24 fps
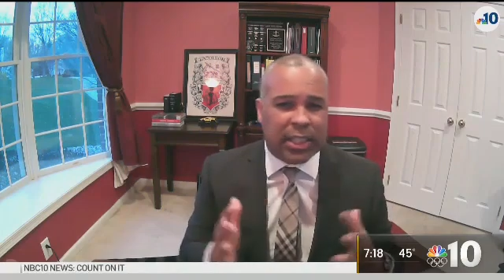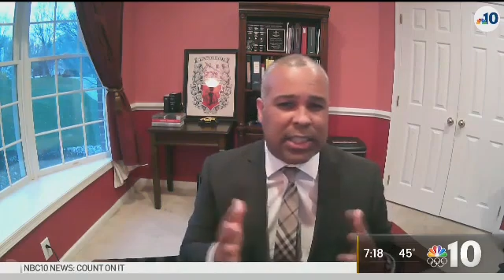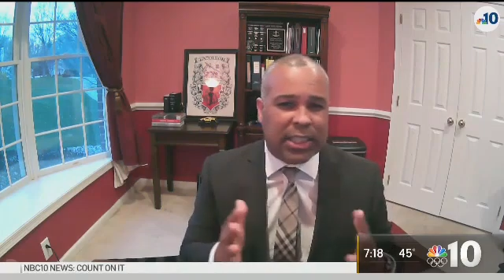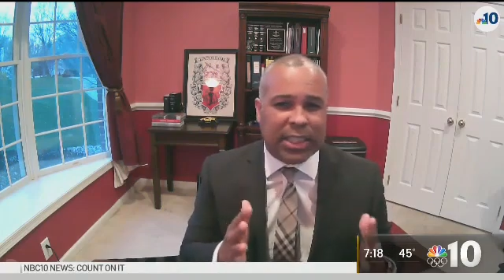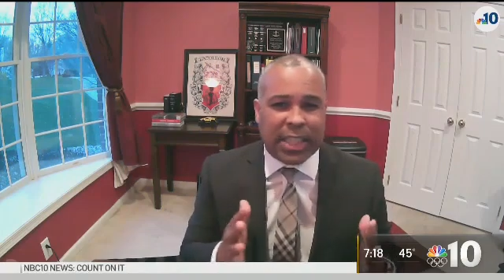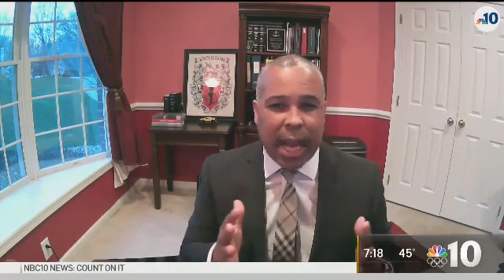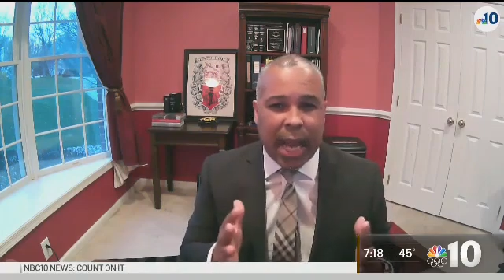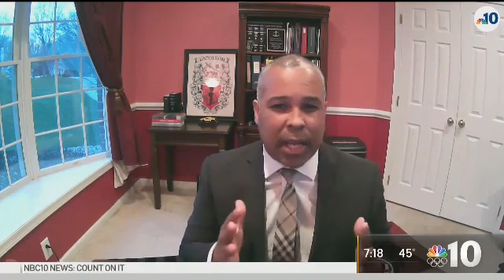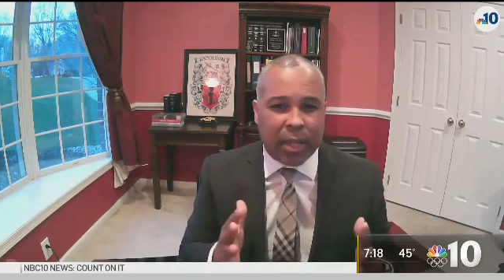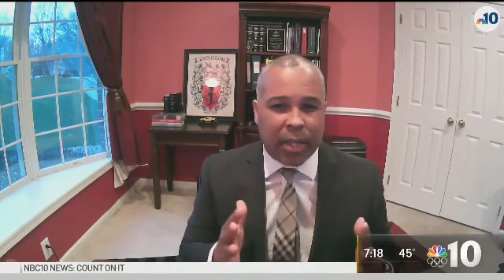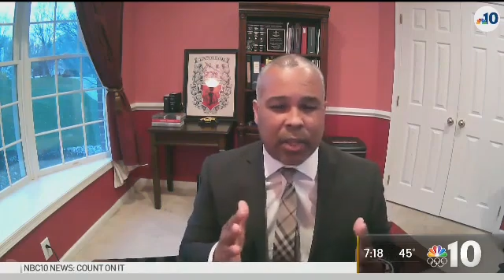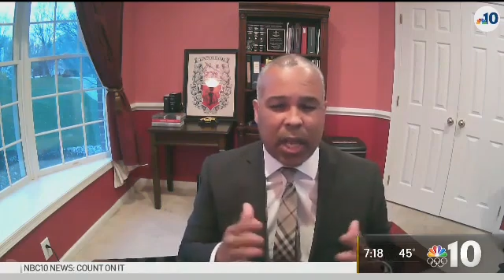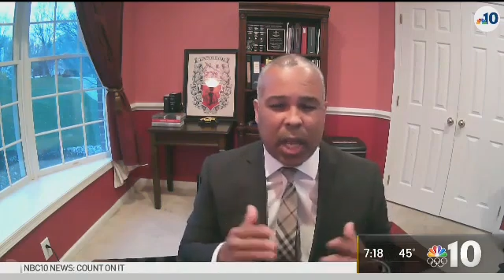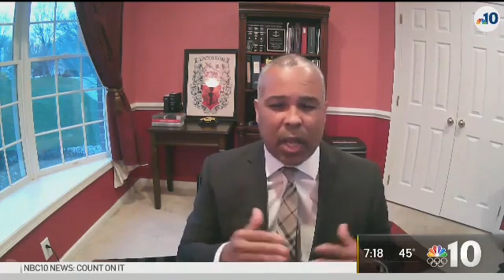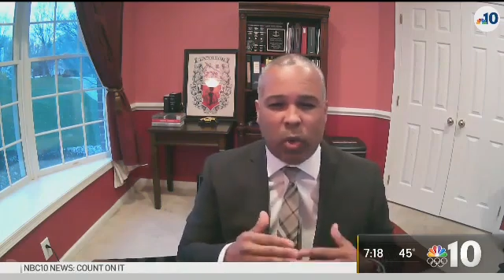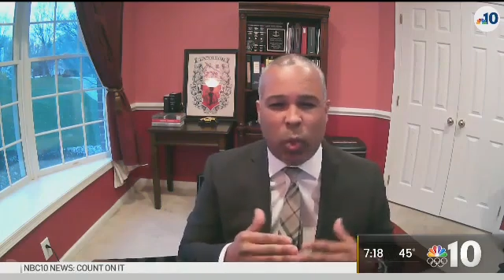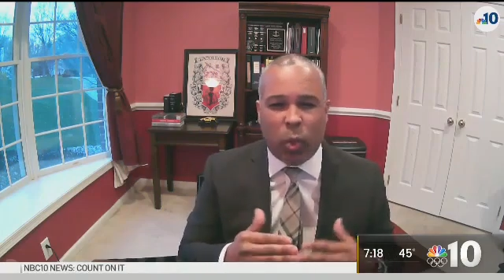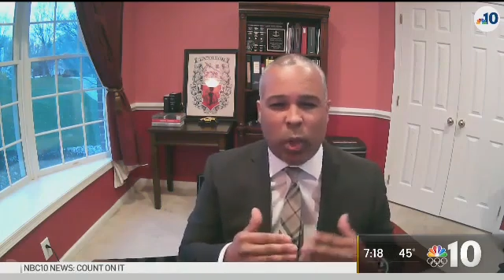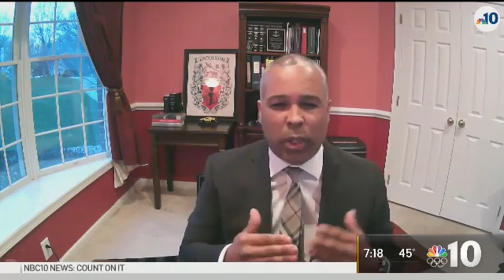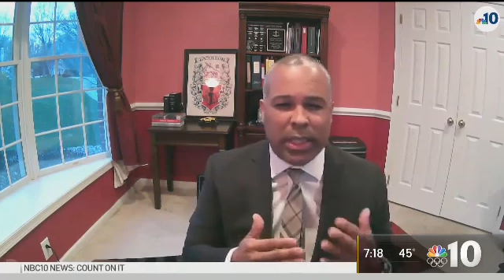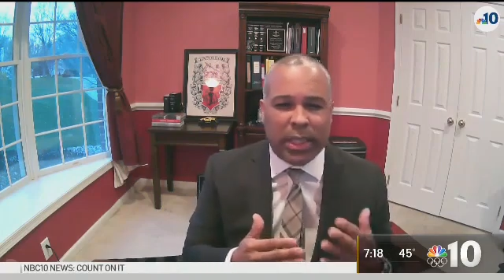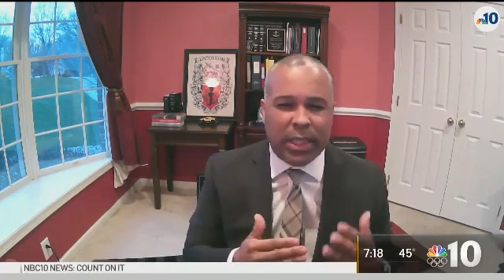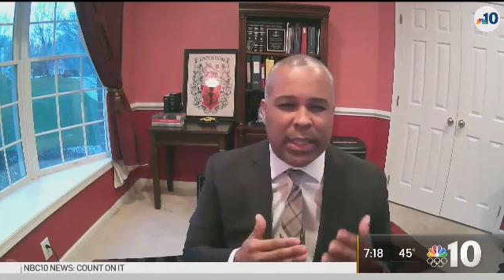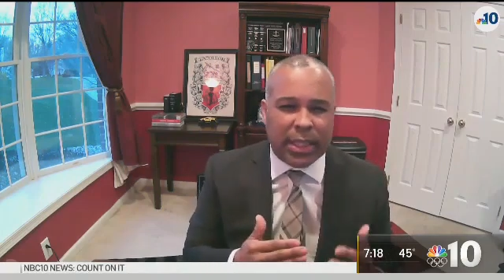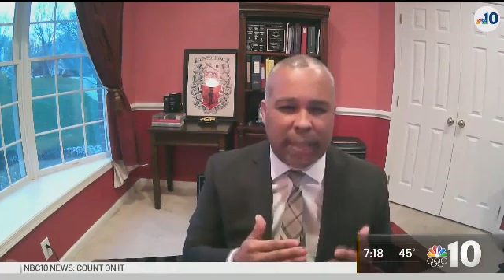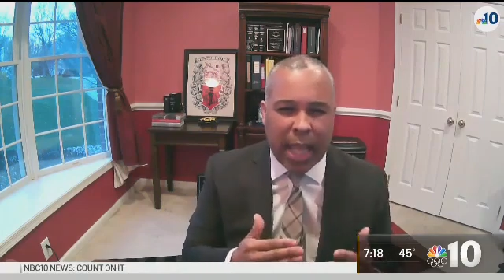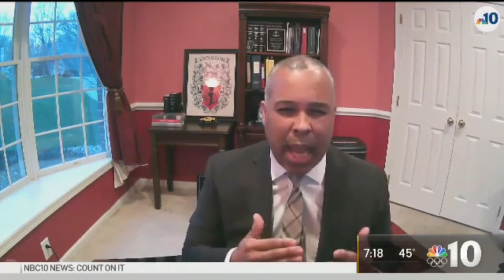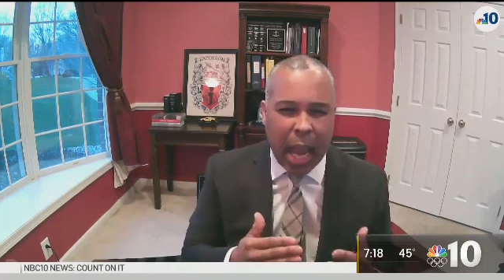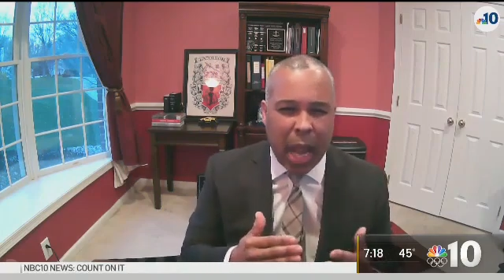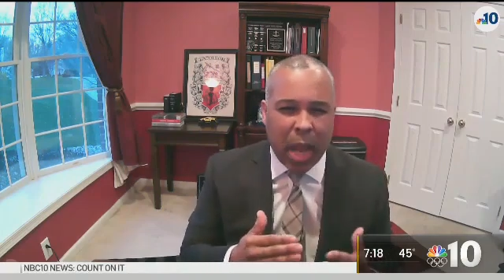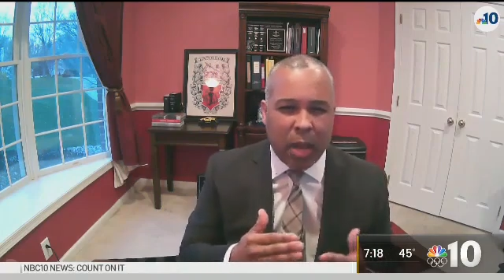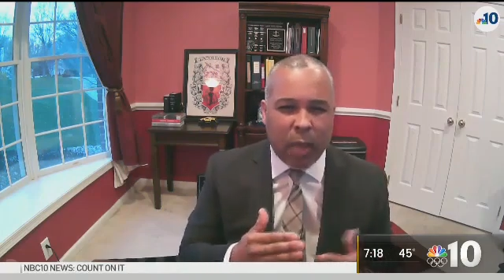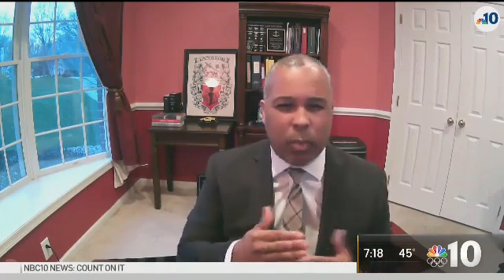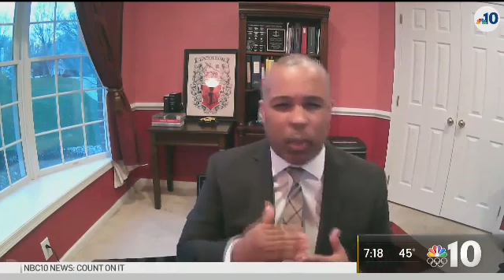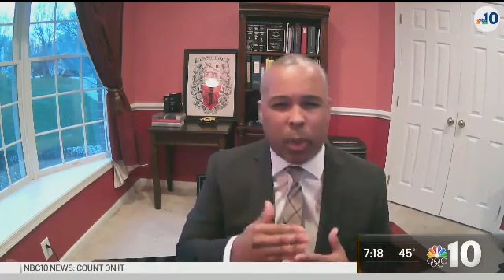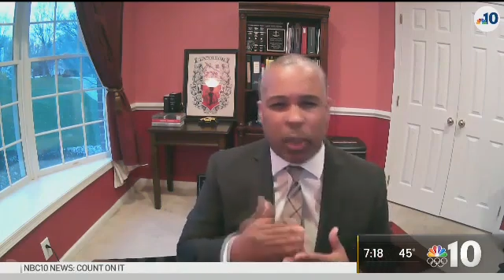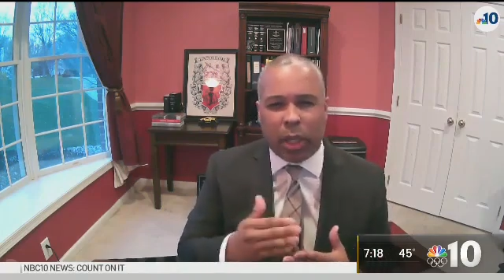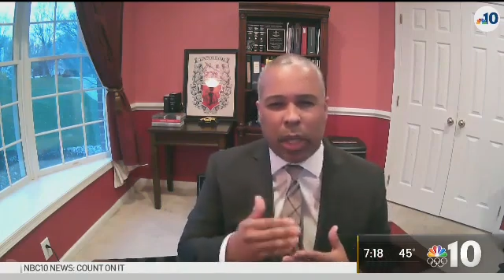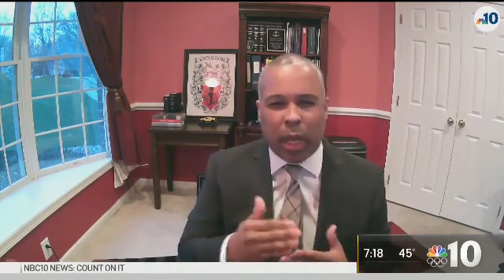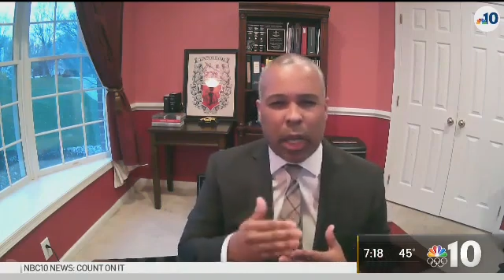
state, that he wasn't dead,